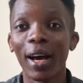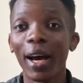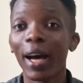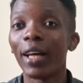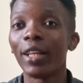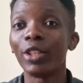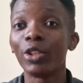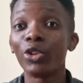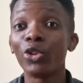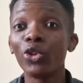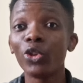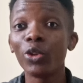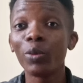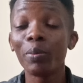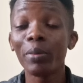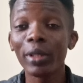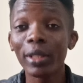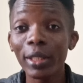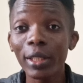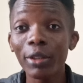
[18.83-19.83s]
and
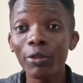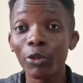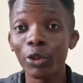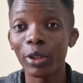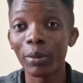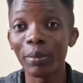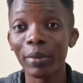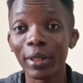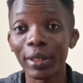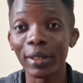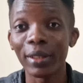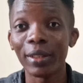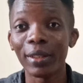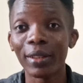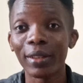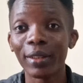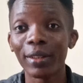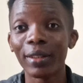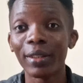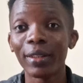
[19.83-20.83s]
you'll believe with me
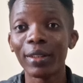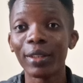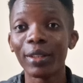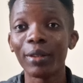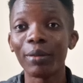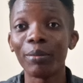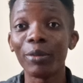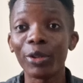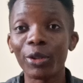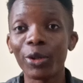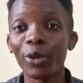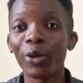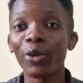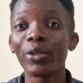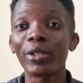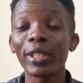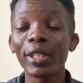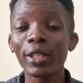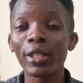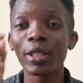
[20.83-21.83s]

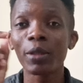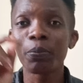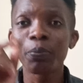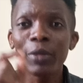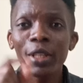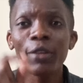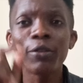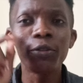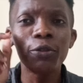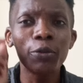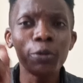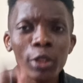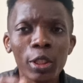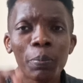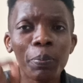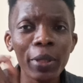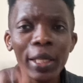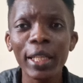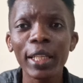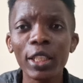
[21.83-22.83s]
because if
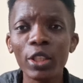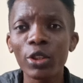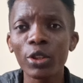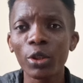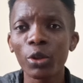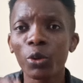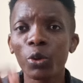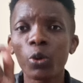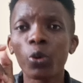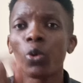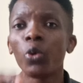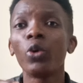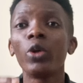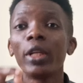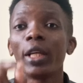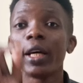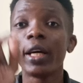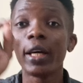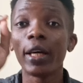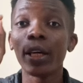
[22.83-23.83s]
spirit could
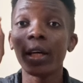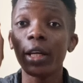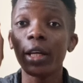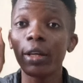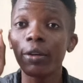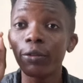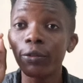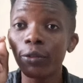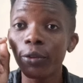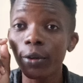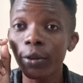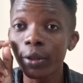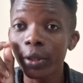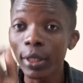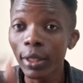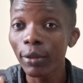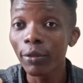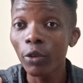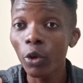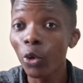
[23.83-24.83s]

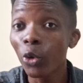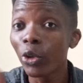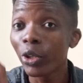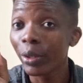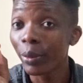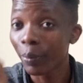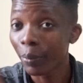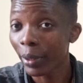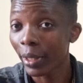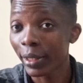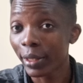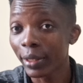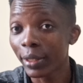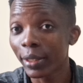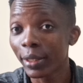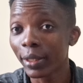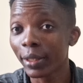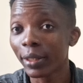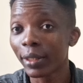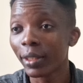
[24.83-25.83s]
forgive or repent,
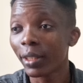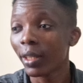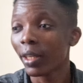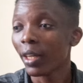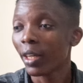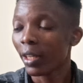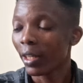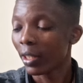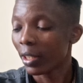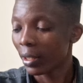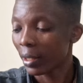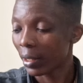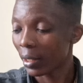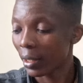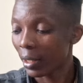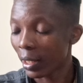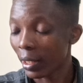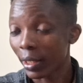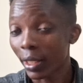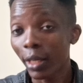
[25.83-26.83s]

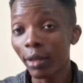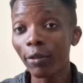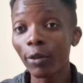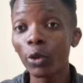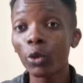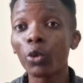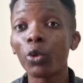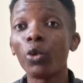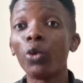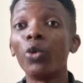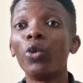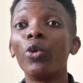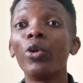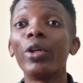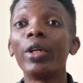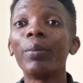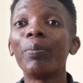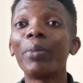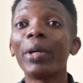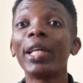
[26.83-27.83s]
the devil
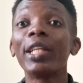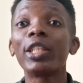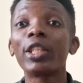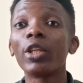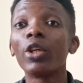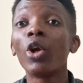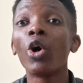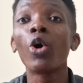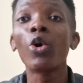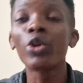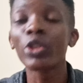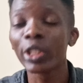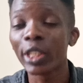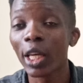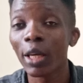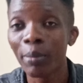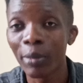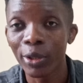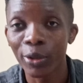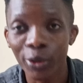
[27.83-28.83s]
could repent long
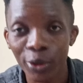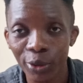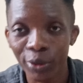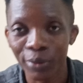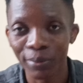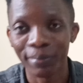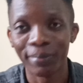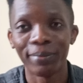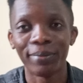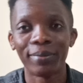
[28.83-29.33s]
time ago.